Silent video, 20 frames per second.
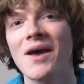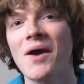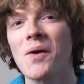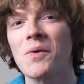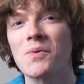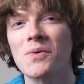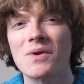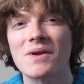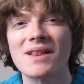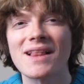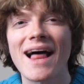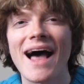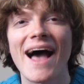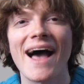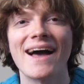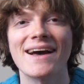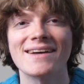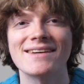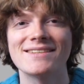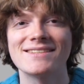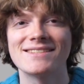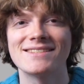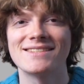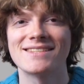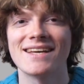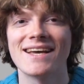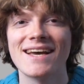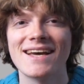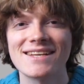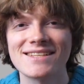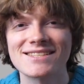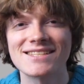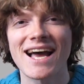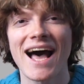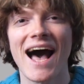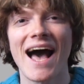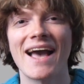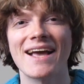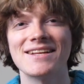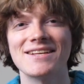relaxed,
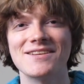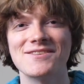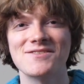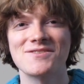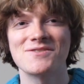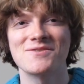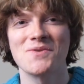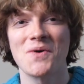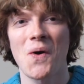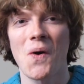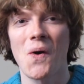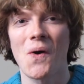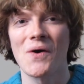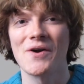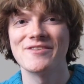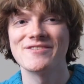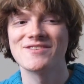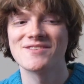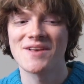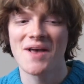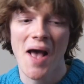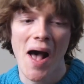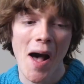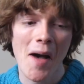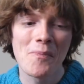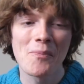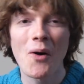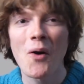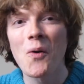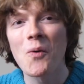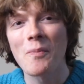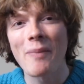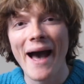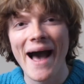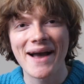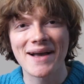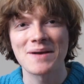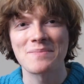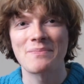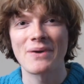tiny snores. I pull
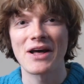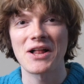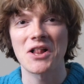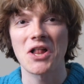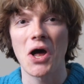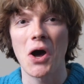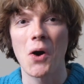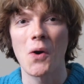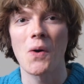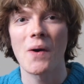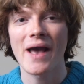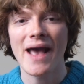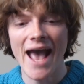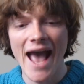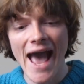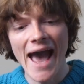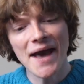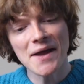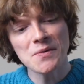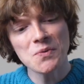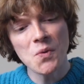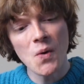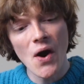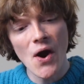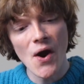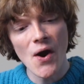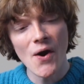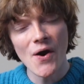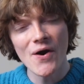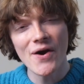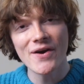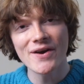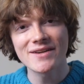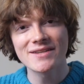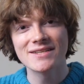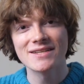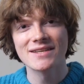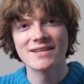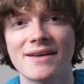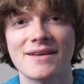back a pillow.
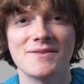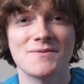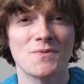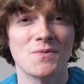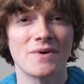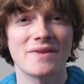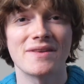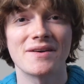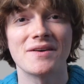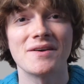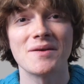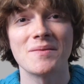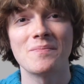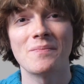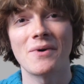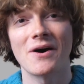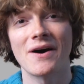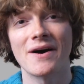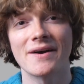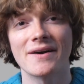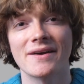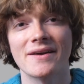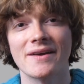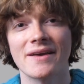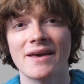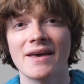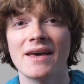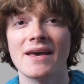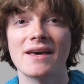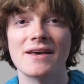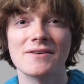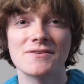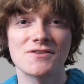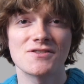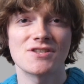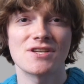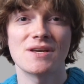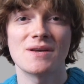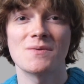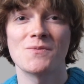Edward. He's with a good book. His
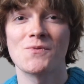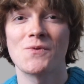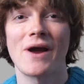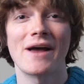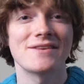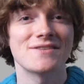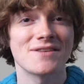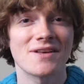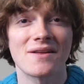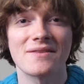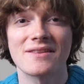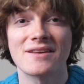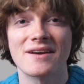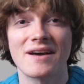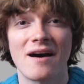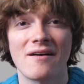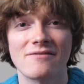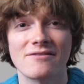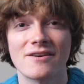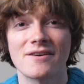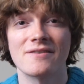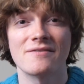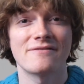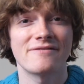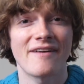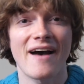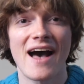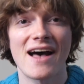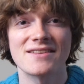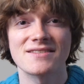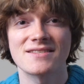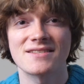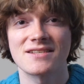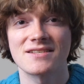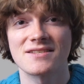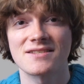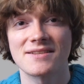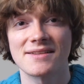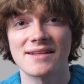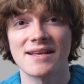chin rests on the cover, fast
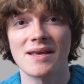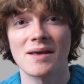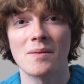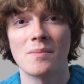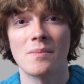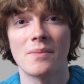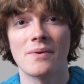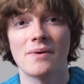asleep.